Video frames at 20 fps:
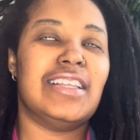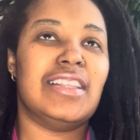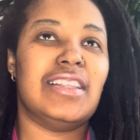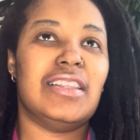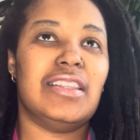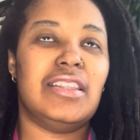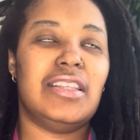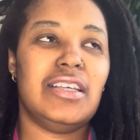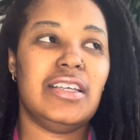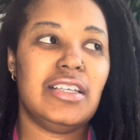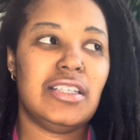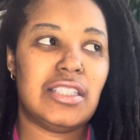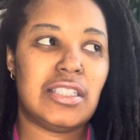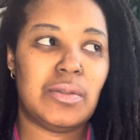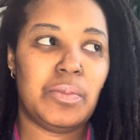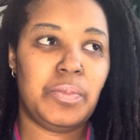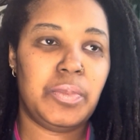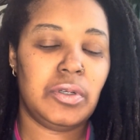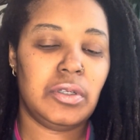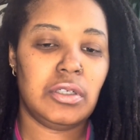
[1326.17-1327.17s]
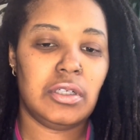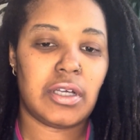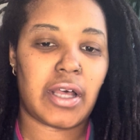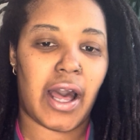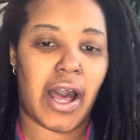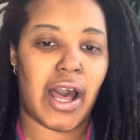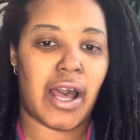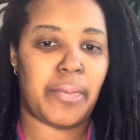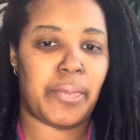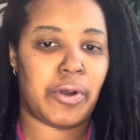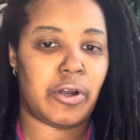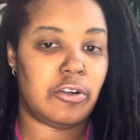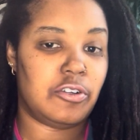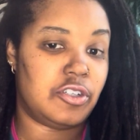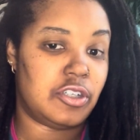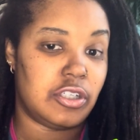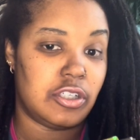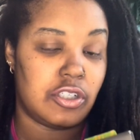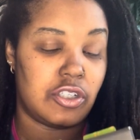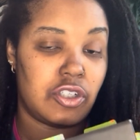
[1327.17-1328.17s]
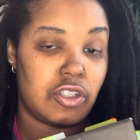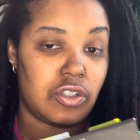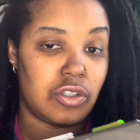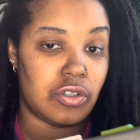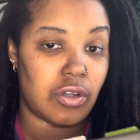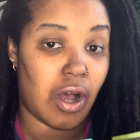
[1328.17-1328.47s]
This book I purchased